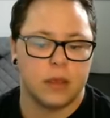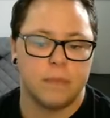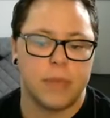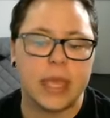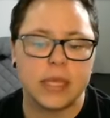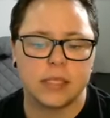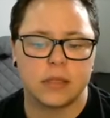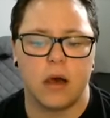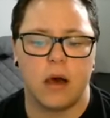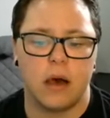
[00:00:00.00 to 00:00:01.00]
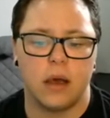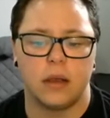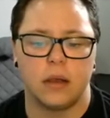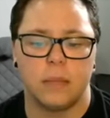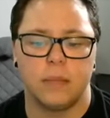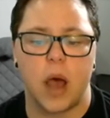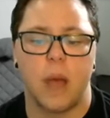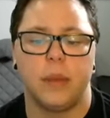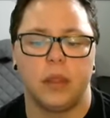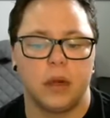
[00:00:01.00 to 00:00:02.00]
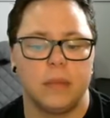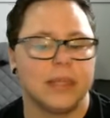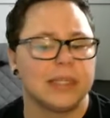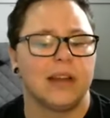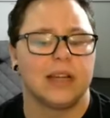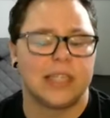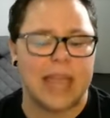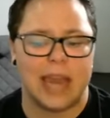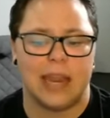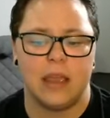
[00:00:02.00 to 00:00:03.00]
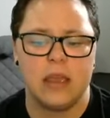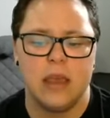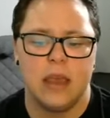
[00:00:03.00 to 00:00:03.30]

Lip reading: Based on popular misunderstanding,